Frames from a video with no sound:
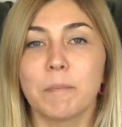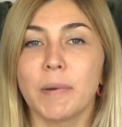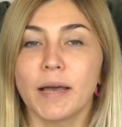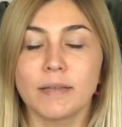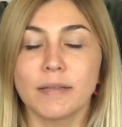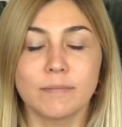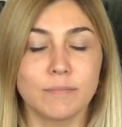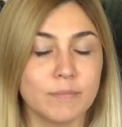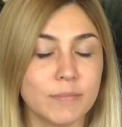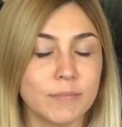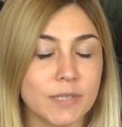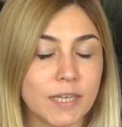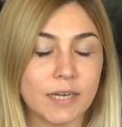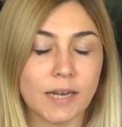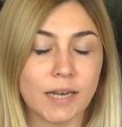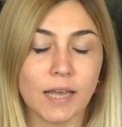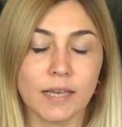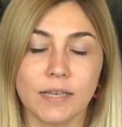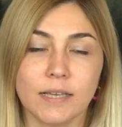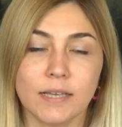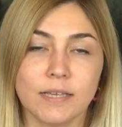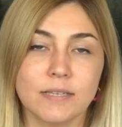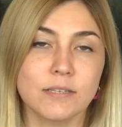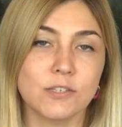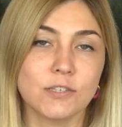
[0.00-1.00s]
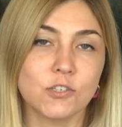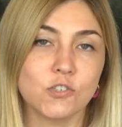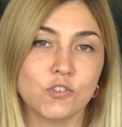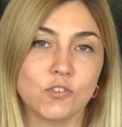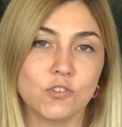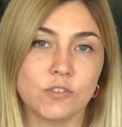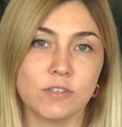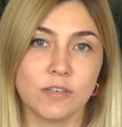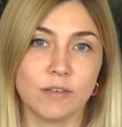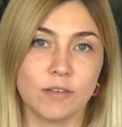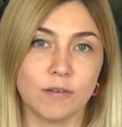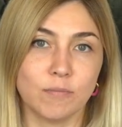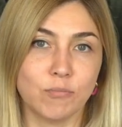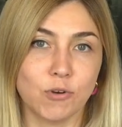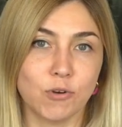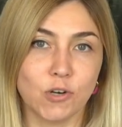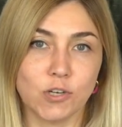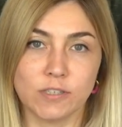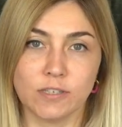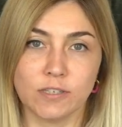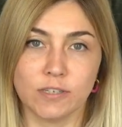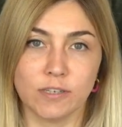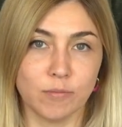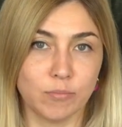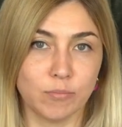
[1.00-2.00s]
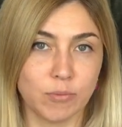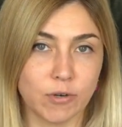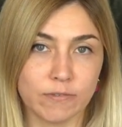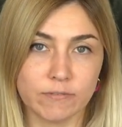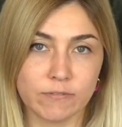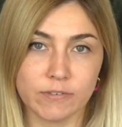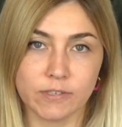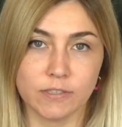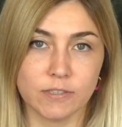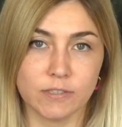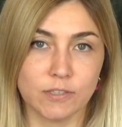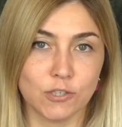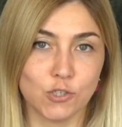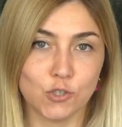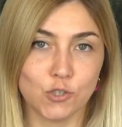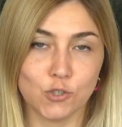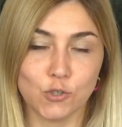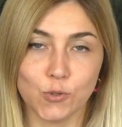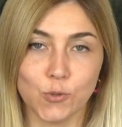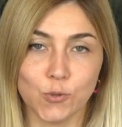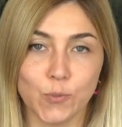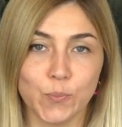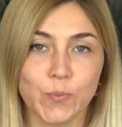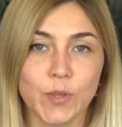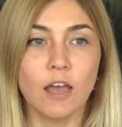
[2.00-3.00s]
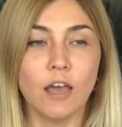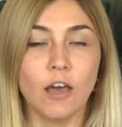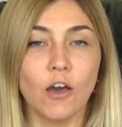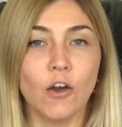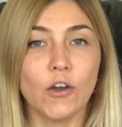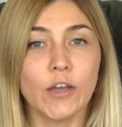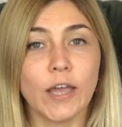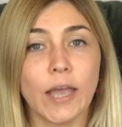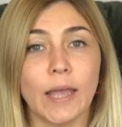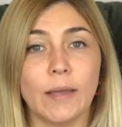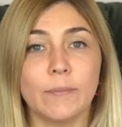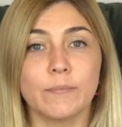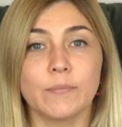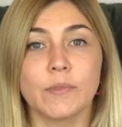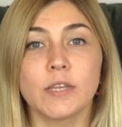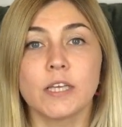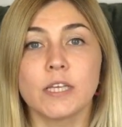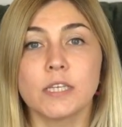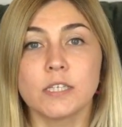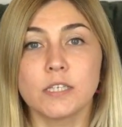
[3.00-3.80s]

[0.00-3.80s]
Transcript: But then I guess it's just a personal preference issue. Okay.